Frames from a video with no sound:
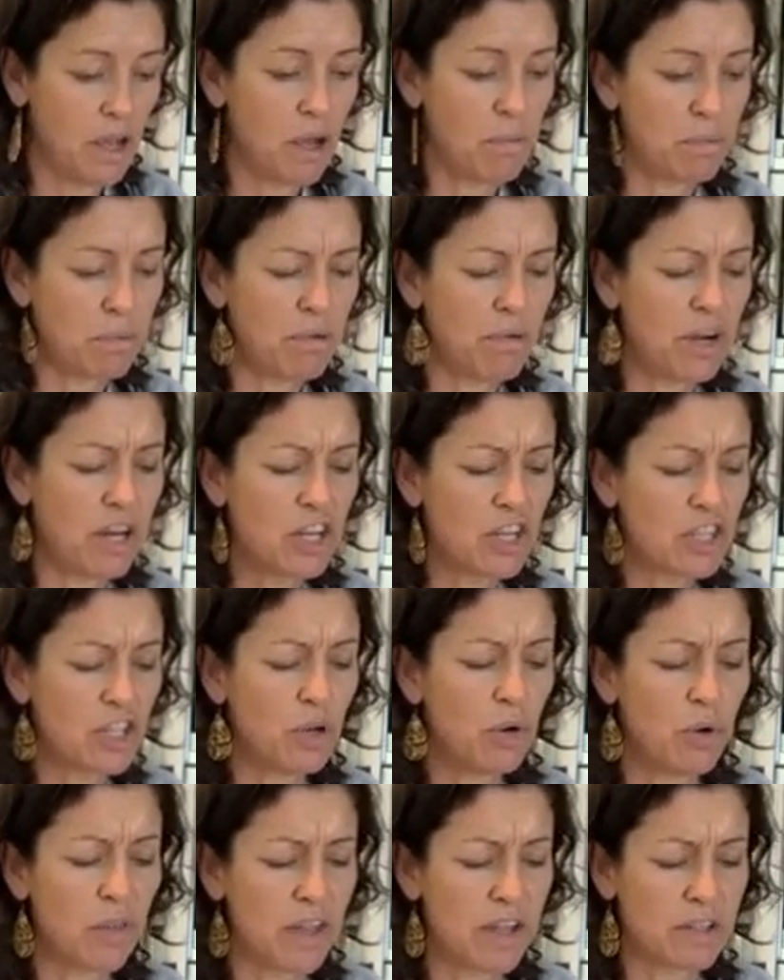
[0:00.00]
I'm pretty
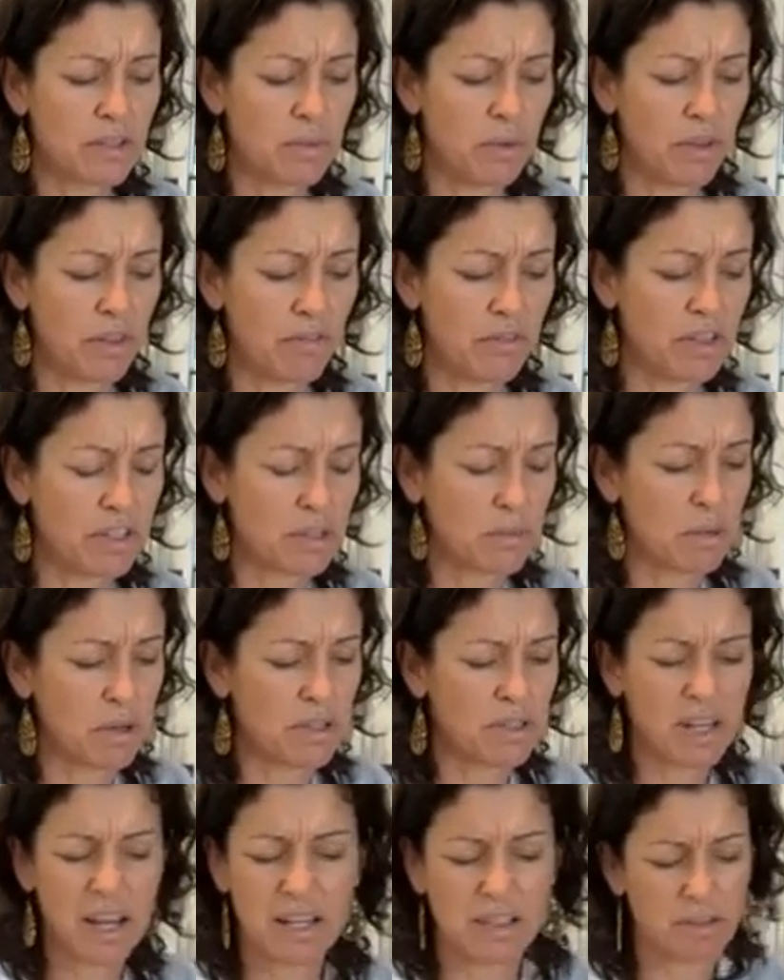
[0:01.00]
sure that's what the
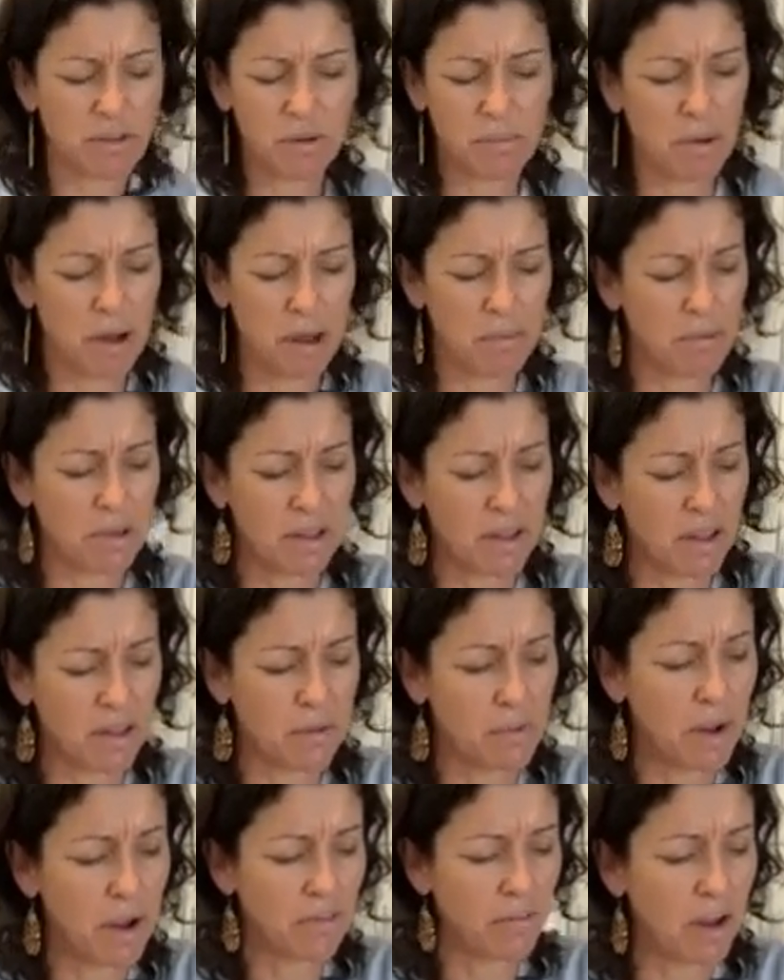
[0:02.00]
recipe says, or it might be the
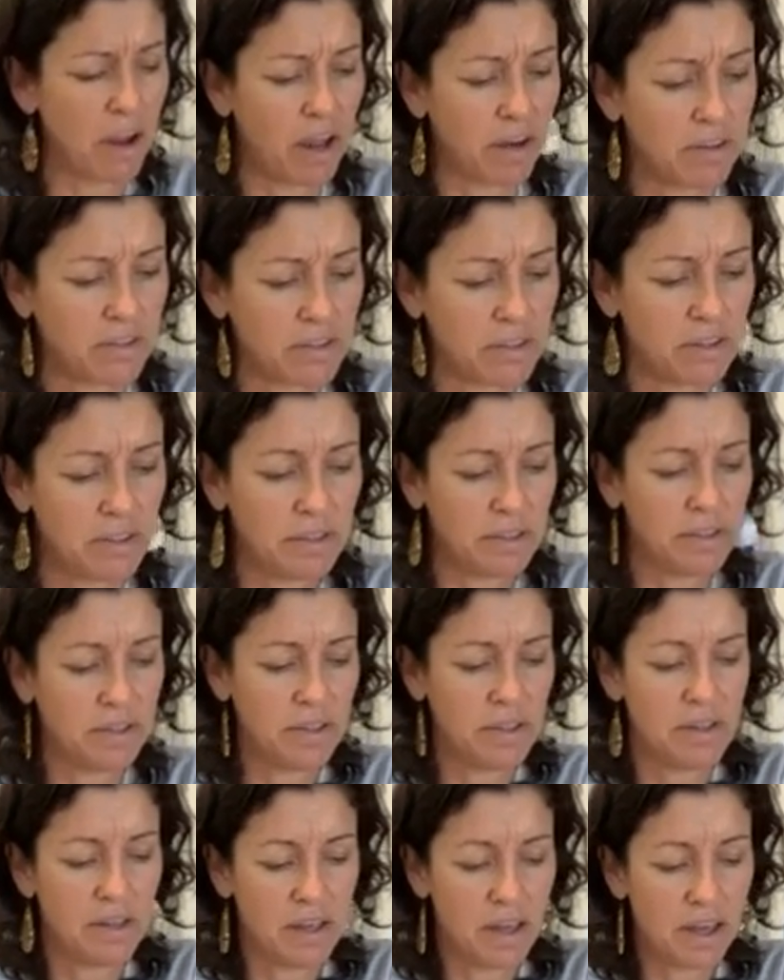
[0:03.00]
other way around.
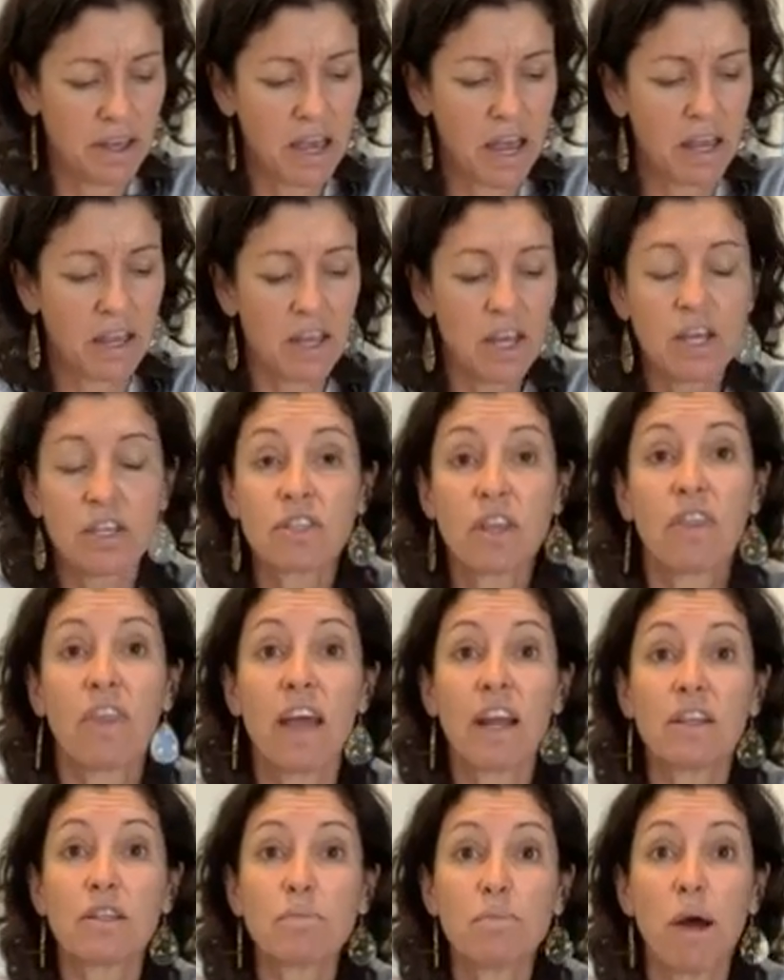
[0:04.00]
Okay, so
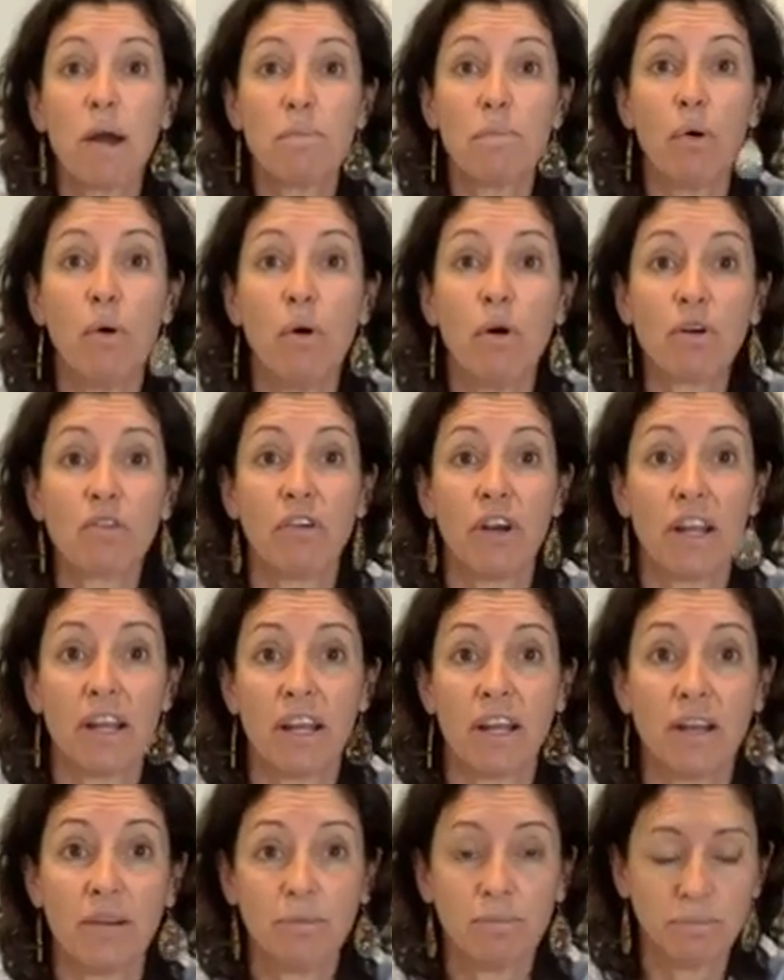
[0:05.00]
that is my pork
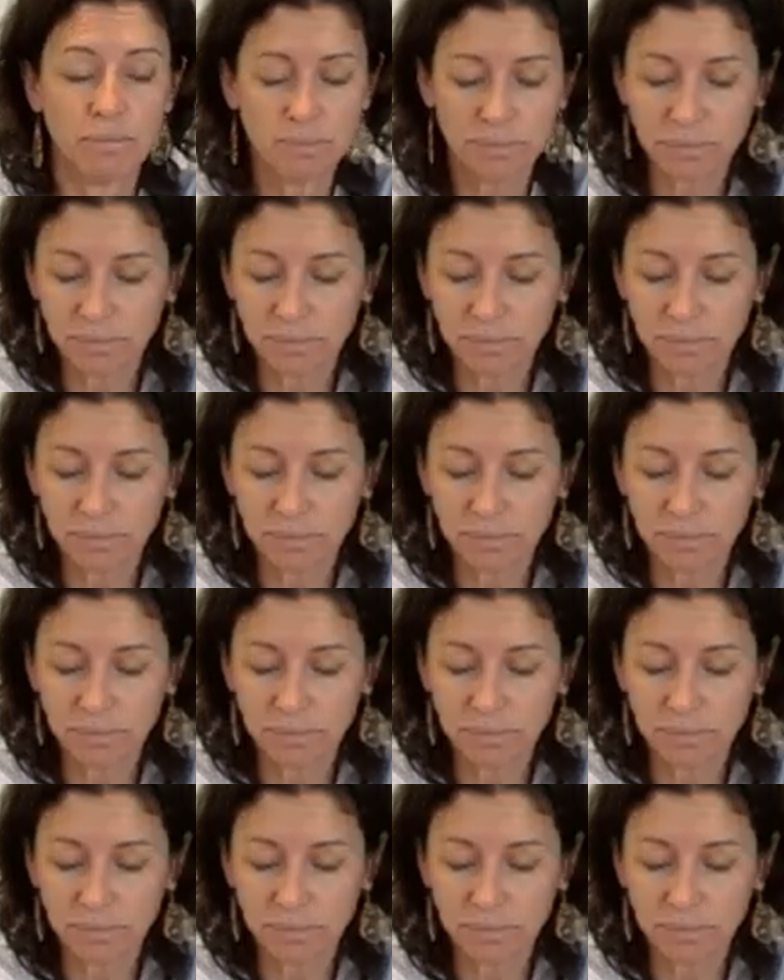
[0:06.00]
ready.